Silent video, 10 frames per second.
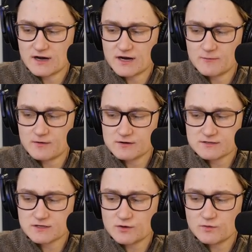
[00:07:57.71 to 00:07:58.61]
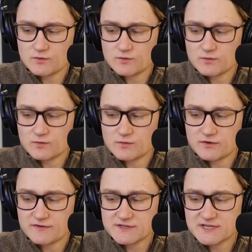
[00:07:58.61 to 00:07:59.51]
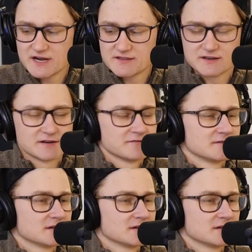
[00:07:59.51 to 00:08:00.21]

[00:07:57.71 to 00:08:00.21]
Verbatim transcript: Um, so the first thing I think of,